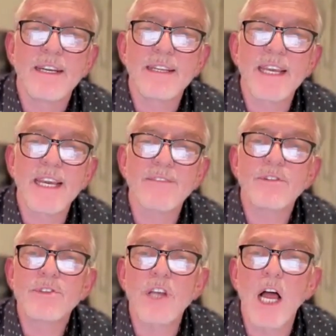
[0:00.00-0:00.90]
And give
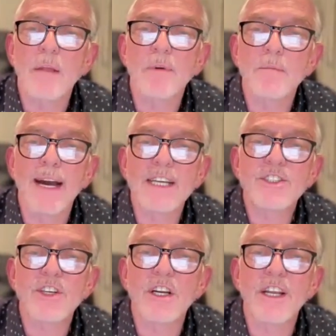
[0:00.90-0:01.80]
to Solomon, my
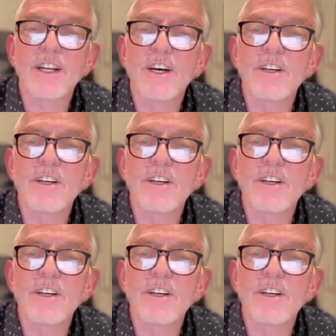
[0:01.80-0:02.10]
son, an